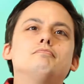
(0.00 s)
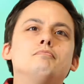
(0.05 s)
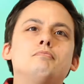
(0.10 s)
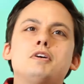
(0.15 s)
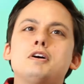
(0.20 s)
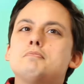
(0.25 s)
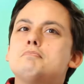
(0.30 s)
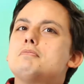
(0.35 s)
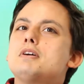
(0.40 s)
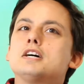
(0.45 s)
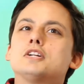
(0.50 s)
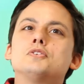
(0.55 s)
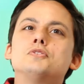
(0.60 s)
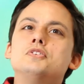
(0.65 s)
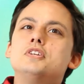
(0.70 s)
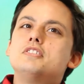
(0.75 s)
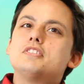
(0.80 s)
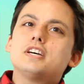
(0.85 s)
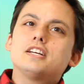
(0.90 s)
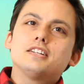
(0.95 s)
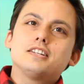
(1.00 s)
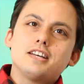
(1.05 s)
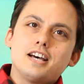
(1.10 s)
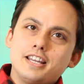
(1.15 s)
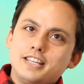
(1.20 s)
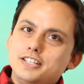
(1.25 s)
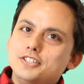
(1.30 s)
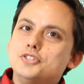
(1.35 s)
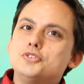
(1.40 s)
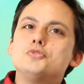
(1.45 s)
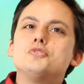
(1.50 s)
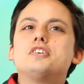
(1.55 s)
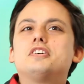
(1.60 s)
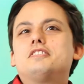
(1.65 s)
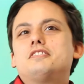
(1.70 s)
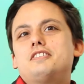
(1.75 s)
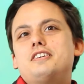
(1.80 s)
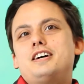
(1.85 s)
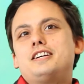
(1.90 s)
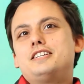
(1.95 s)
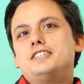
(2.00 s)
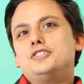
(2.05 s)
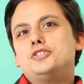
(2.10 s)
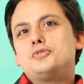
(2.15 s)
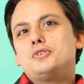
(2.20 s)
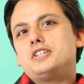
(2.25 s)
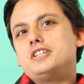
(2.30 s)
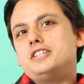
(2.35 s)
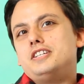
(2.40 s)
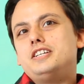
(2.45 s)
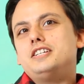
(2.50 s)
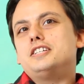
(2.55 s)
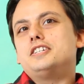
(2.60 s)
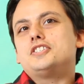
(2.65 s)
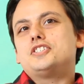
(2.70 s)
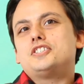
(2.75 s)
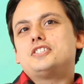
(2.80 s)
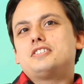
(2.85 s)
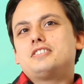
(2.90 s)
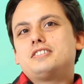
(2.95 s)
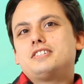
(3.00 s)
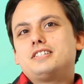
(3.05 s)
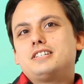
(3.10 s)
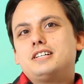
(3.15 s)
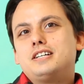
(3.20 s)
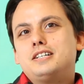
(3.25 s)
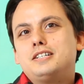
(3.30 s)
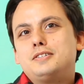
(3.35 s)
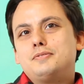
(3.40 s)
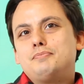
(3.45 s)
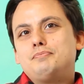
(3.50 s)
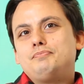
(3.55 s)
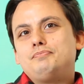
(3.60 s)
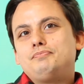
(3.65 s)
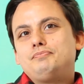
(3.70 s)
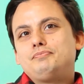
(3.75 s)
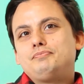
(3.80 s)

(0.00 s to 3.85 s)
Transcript: Mom, I don't need that. I can do that. I can do it in English. Um,